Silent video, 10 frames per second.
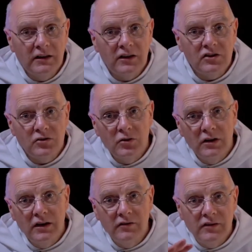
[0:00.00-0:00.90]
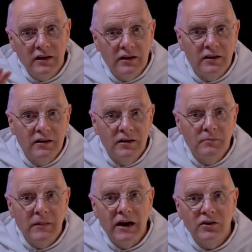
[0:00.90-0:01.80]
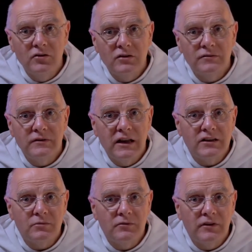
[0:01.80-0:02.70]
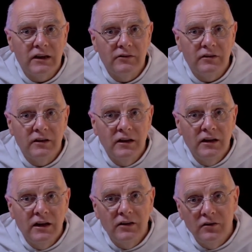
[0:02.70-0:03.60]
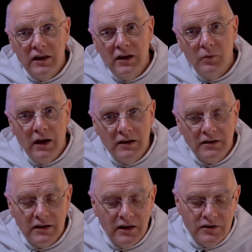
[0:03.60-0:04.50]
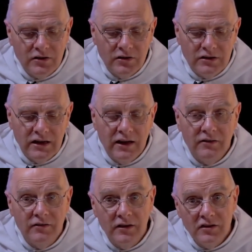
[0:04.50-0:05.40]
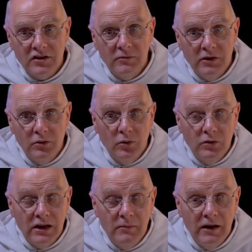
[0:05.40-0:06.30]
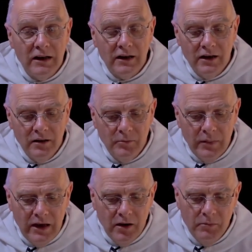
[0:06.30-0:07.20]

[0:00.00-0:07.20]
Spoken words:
The story of the man whose debts were forgiven and who then went and sought to have someone who owed him a little pay